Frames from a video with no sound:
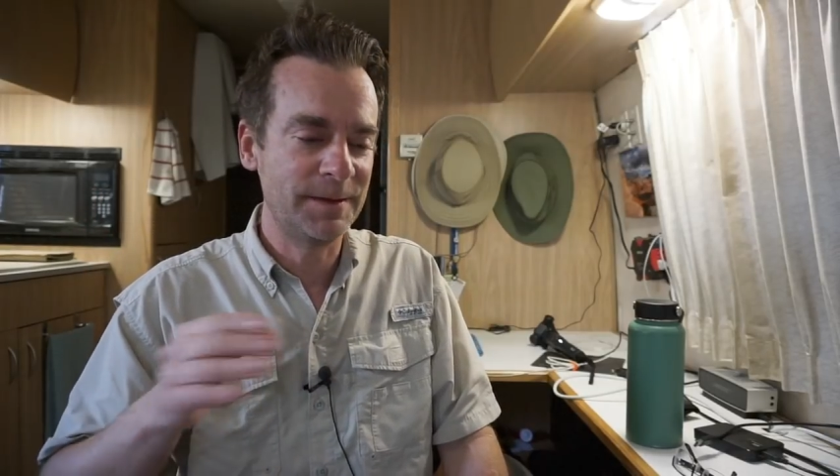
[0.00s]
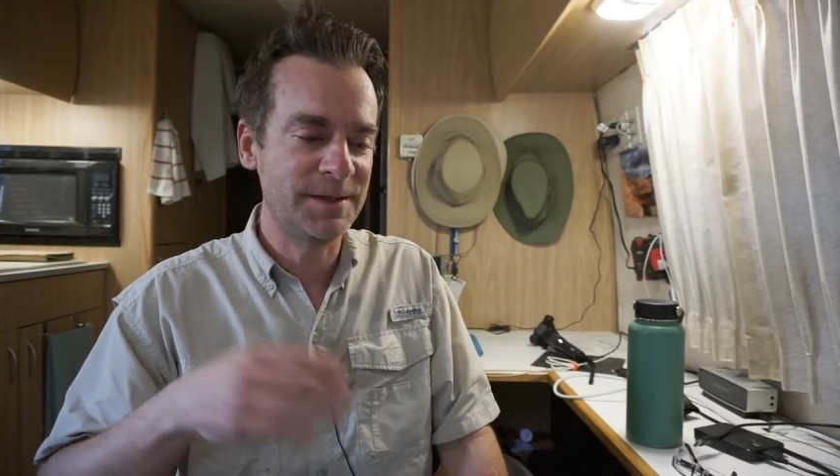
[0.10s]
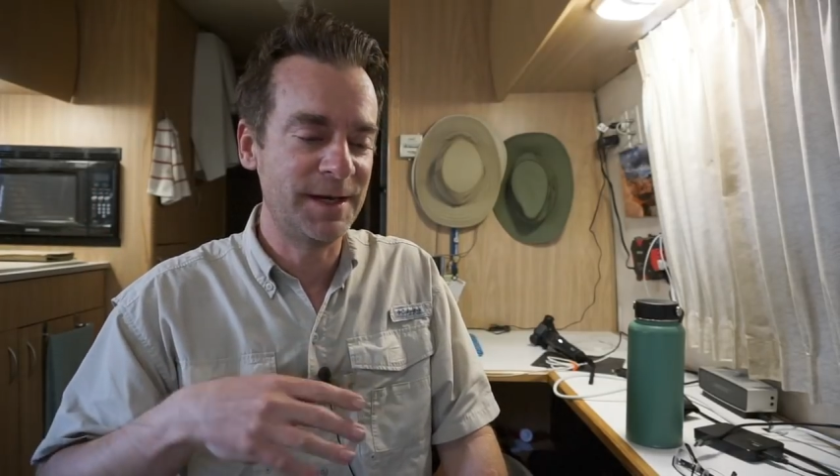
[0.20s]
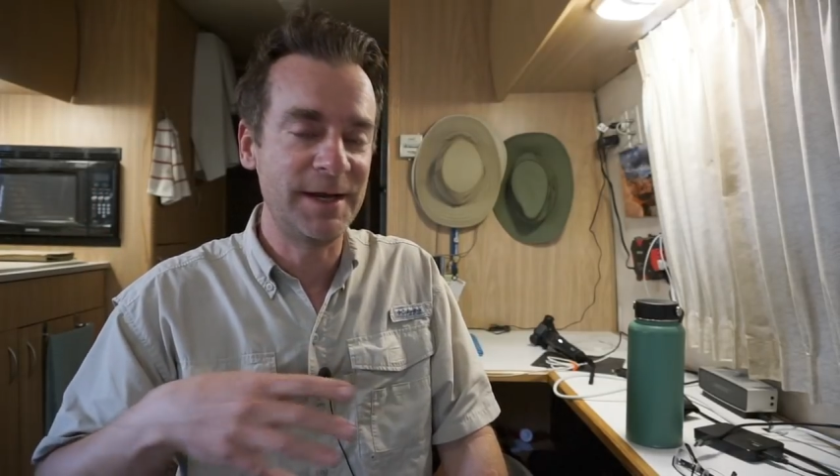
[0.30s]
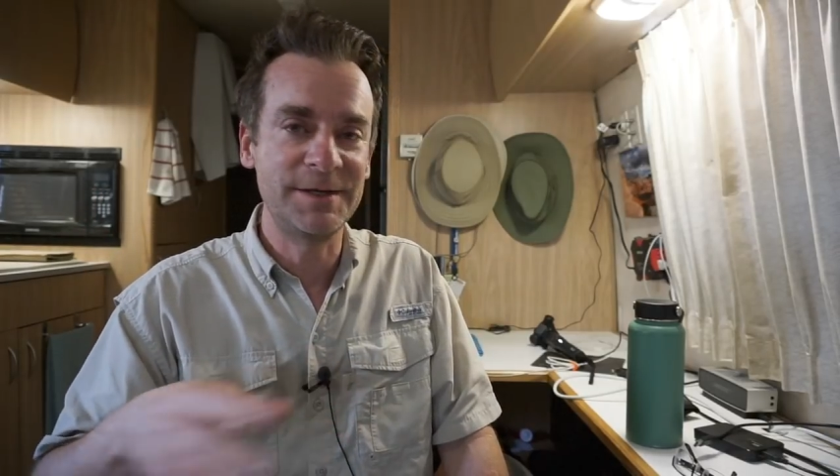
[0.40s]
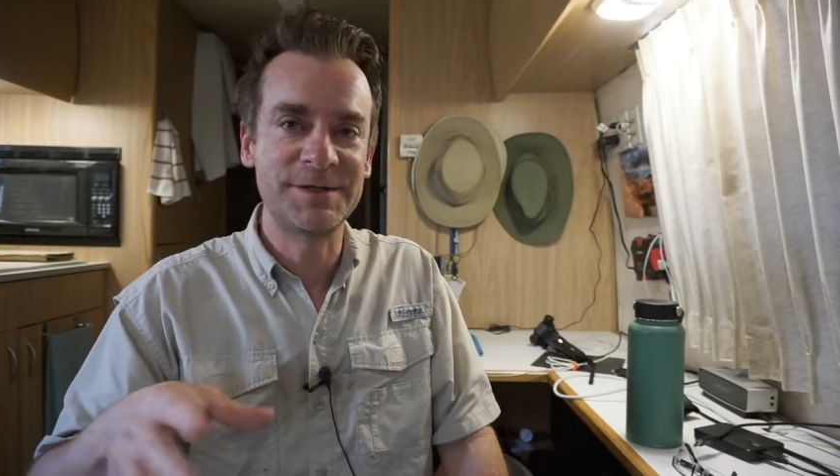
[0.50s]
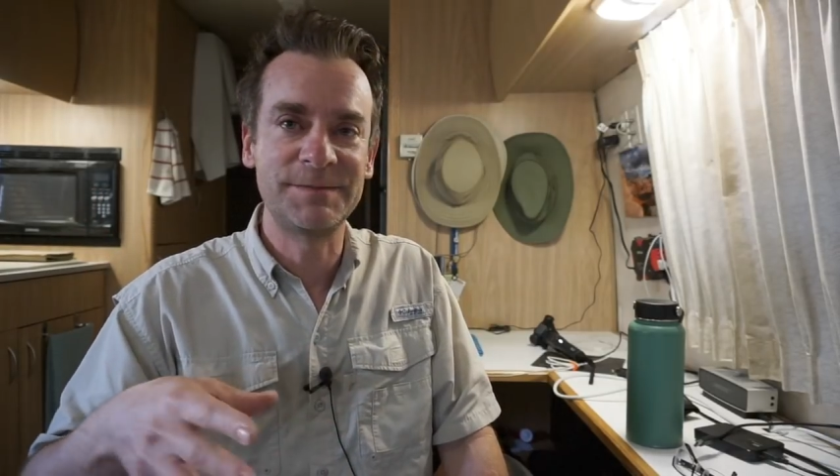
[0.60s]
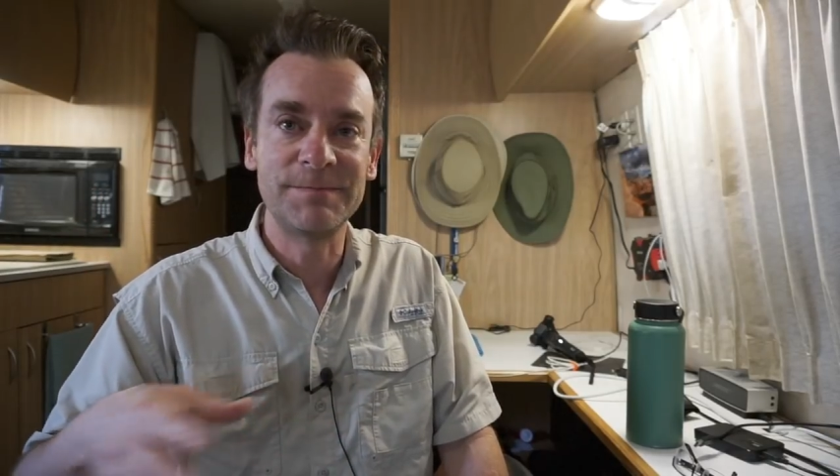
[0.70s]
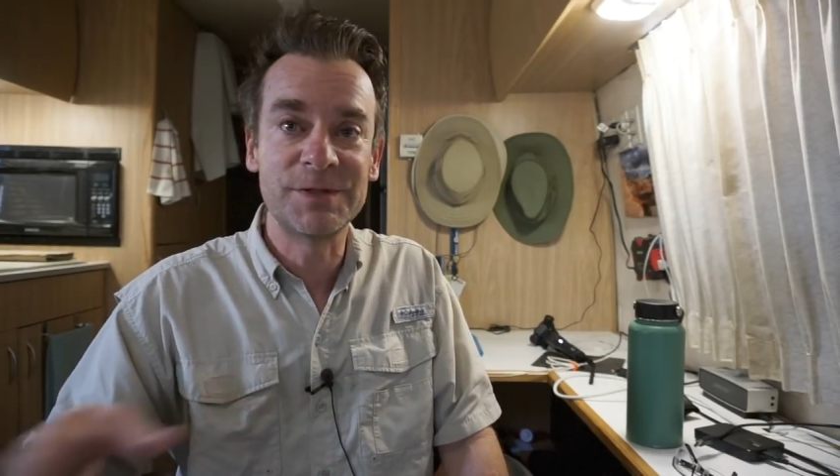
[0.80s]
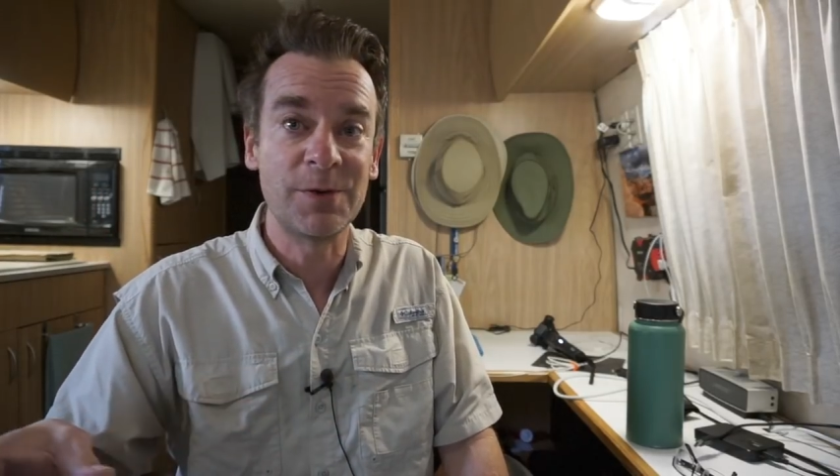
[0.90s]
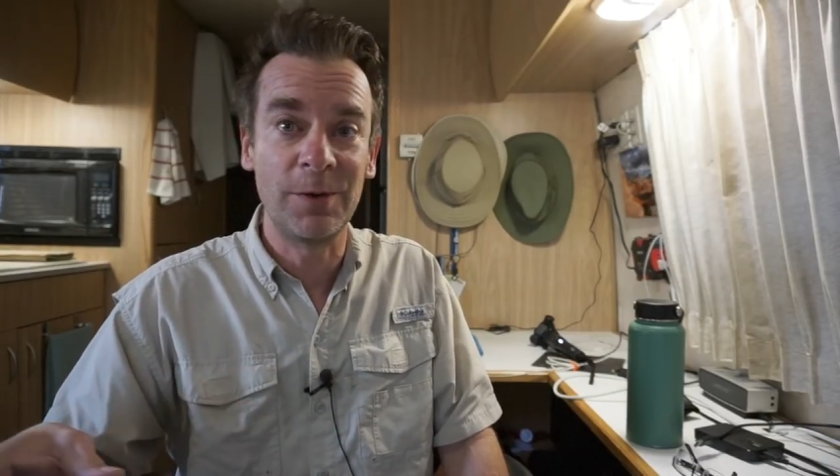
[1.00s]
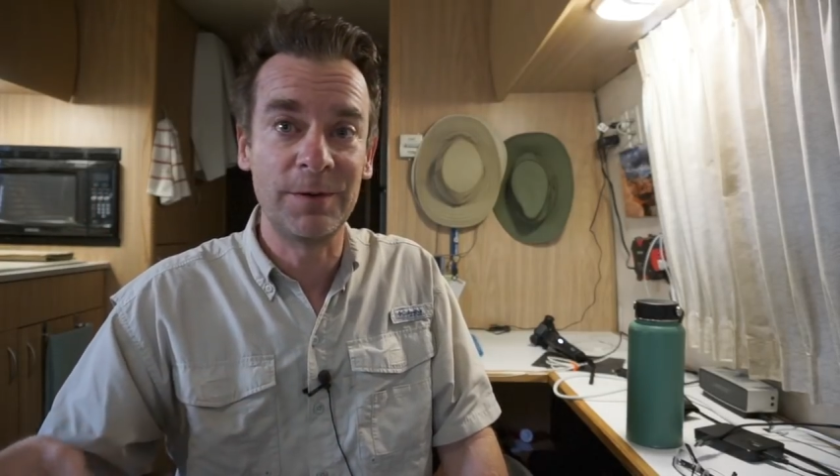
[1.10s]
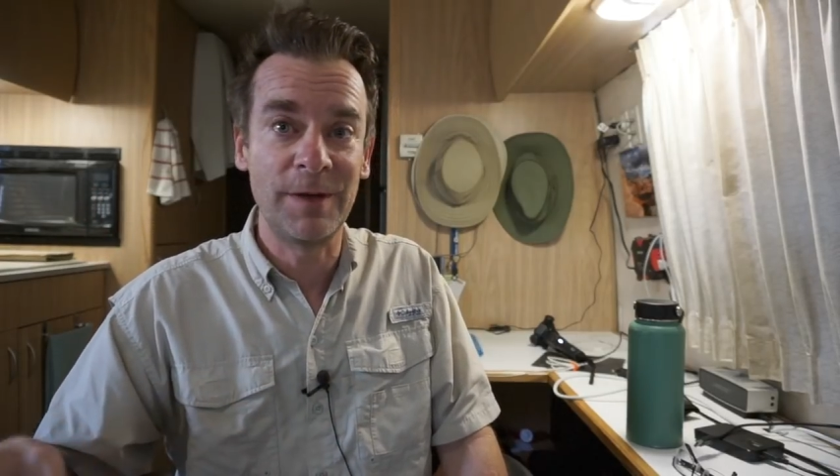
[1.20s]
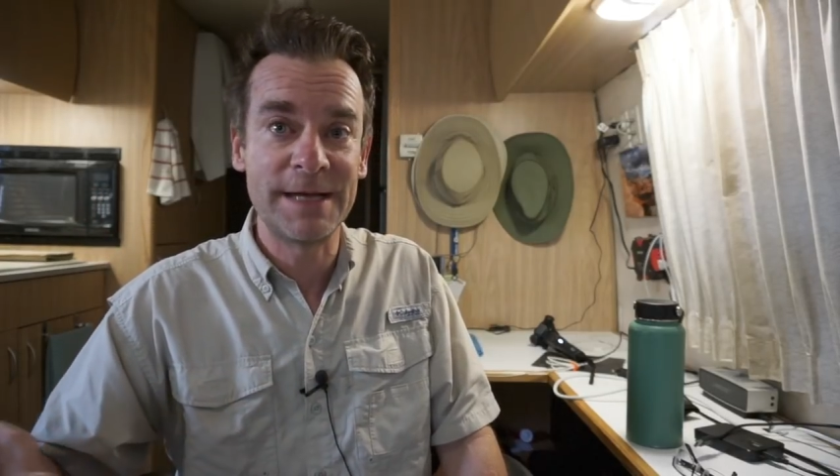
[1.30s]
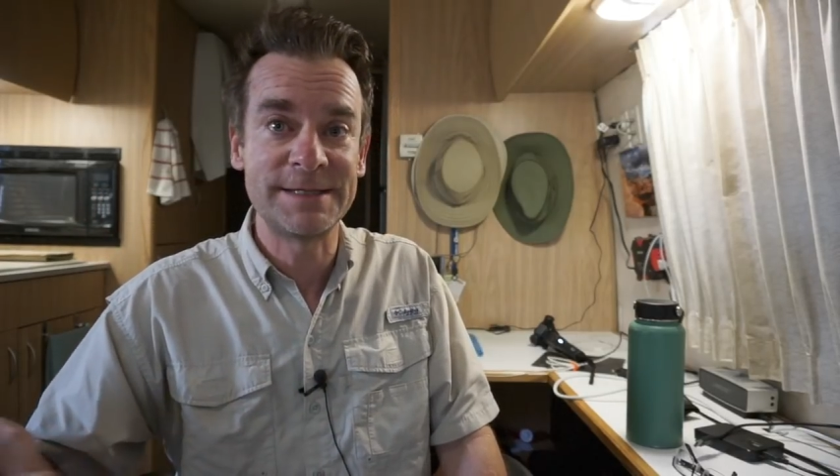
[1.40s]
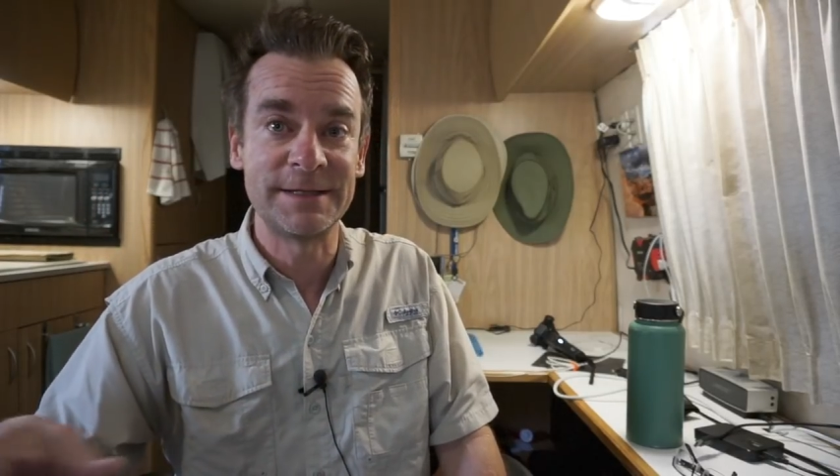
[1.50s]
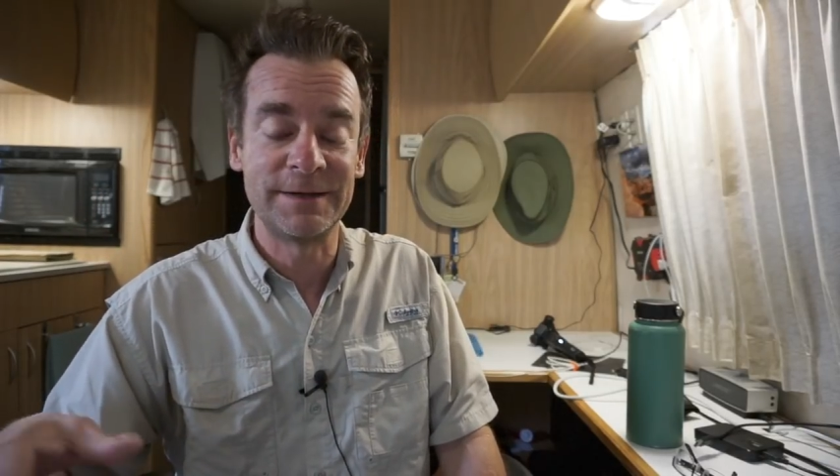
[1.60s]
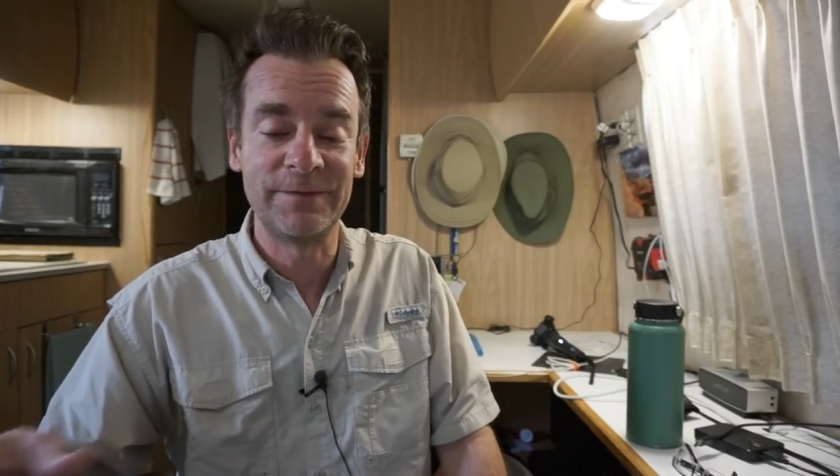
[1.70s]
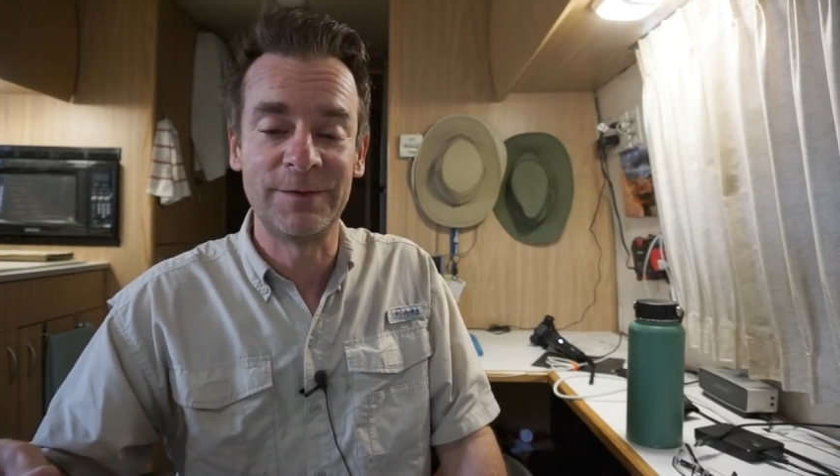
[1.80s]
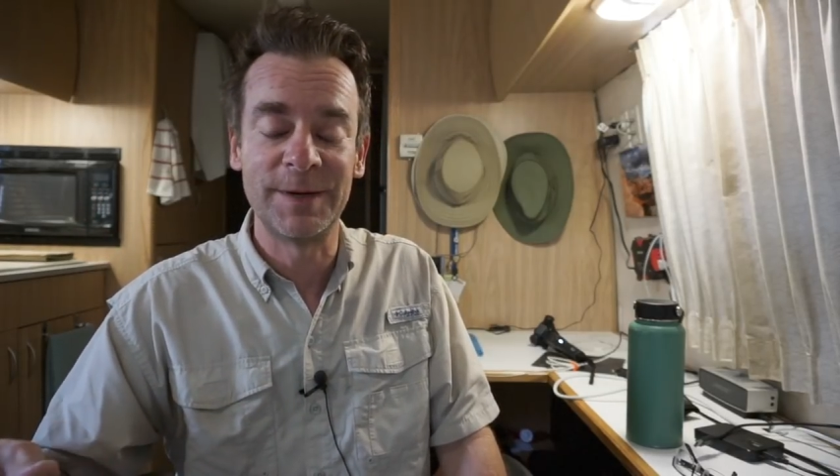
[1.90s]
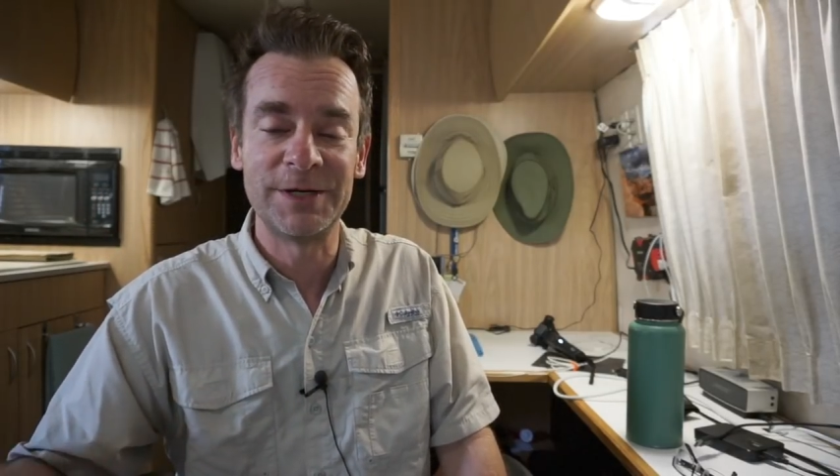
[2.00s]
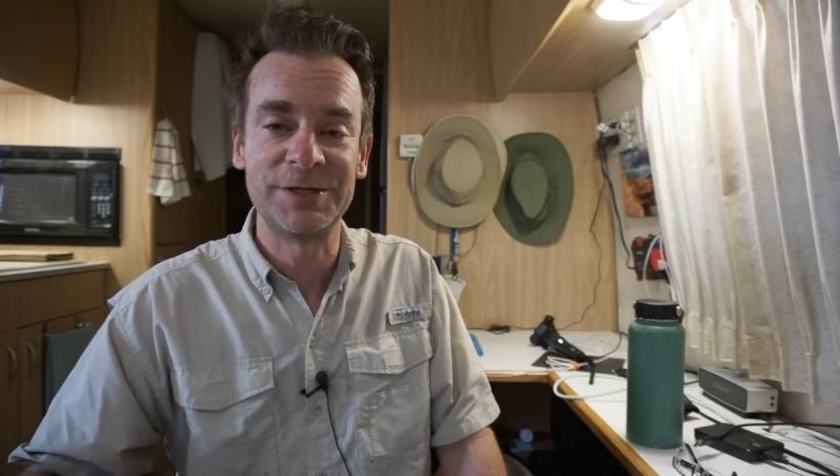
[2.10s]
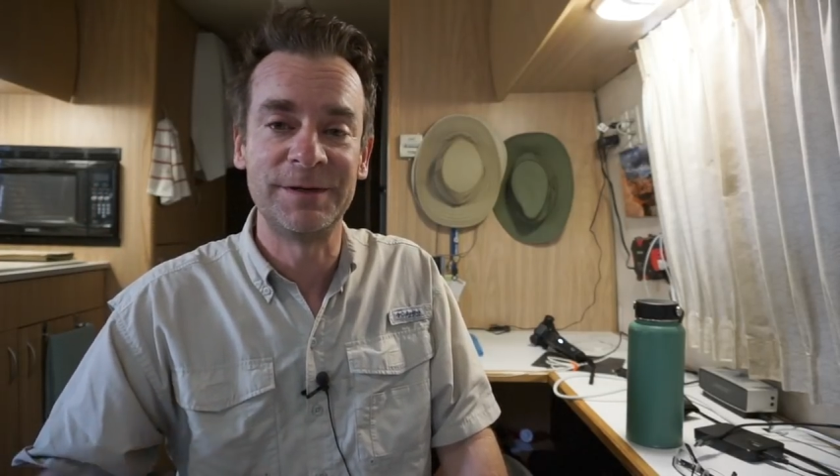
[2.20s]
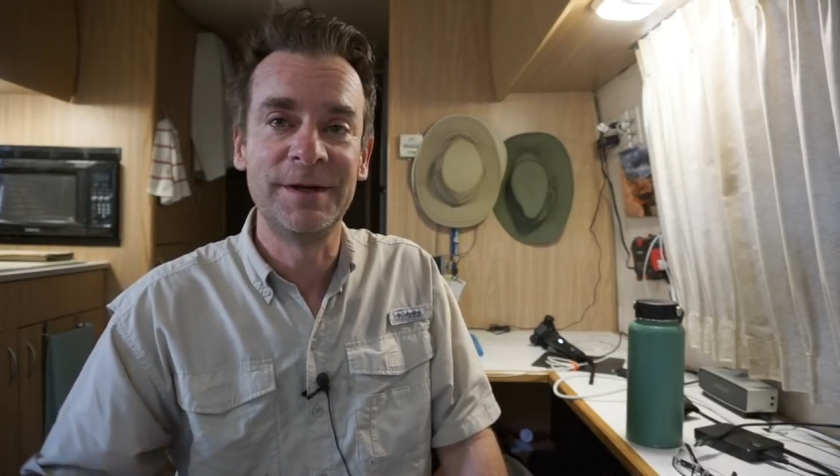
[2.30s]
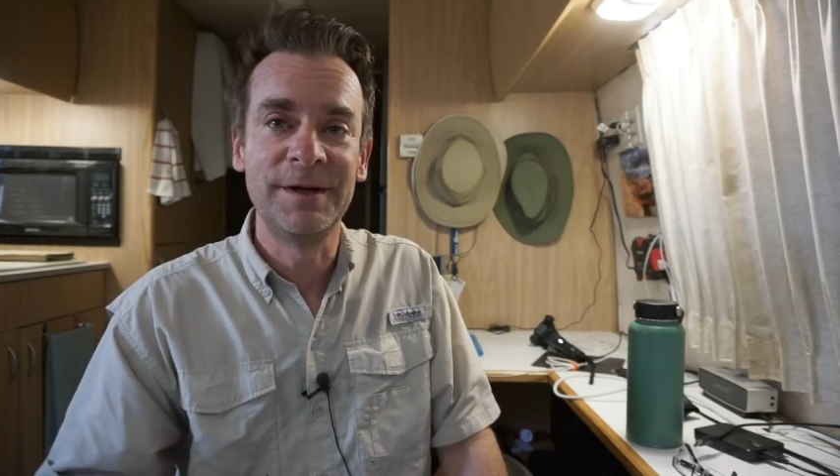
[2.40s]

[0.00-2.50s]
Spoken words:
today's solar lesson information,